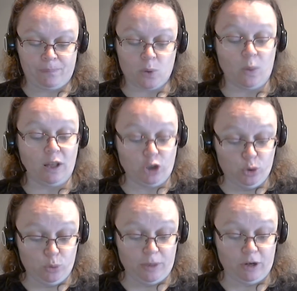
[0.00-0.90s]
while
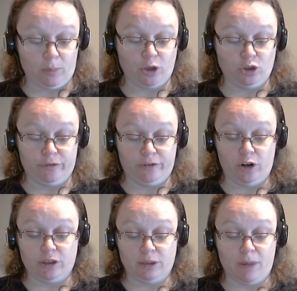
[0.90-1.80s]
you bear upon your
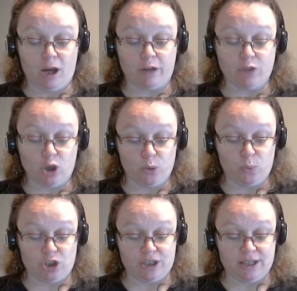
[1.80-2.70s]
forehead the mark of the Good
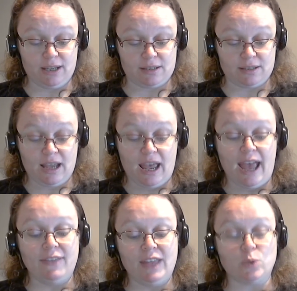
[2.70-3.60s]
Witch's kiss,
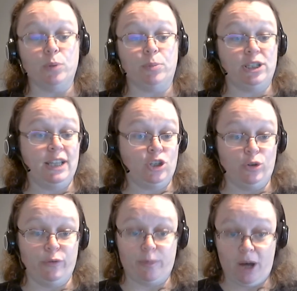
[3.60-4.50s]
and that will protect
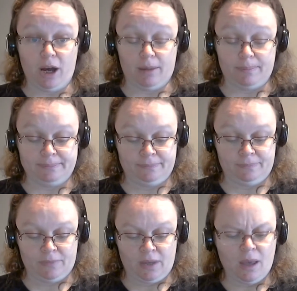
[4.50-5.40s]
you from harm."
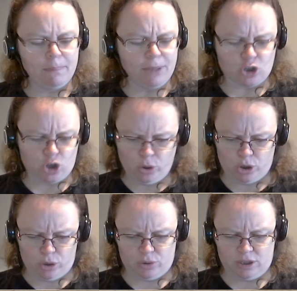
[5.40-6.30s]
"But
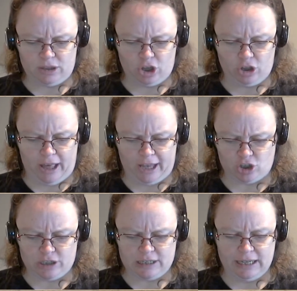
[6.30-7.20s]
Toto," said the girl
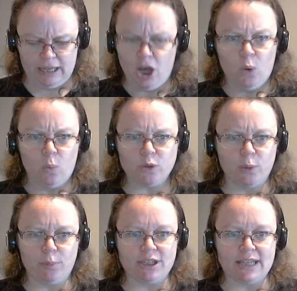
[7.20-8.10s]
anxiously, "what
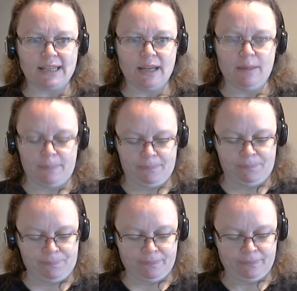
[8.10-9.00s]
will protect him?"
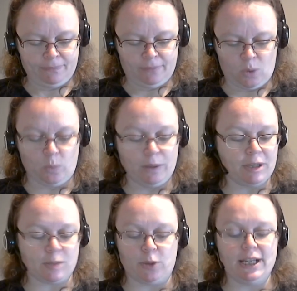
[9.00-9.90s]
"We
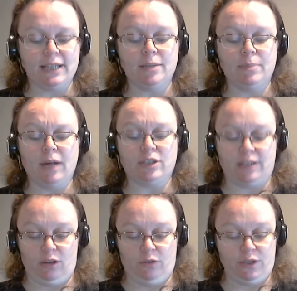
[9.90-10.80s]
must protect him
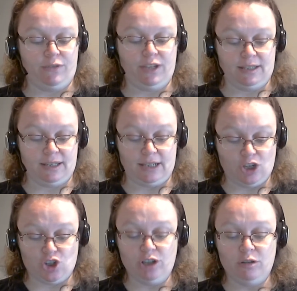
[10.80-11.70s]
ourselves if he is in
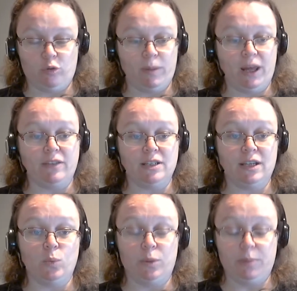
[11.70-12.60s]
danger," replied the
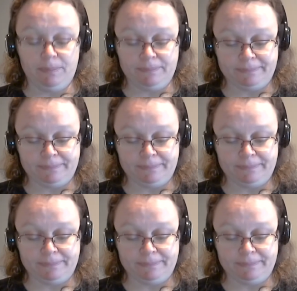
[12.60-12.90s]
Tin Woodman.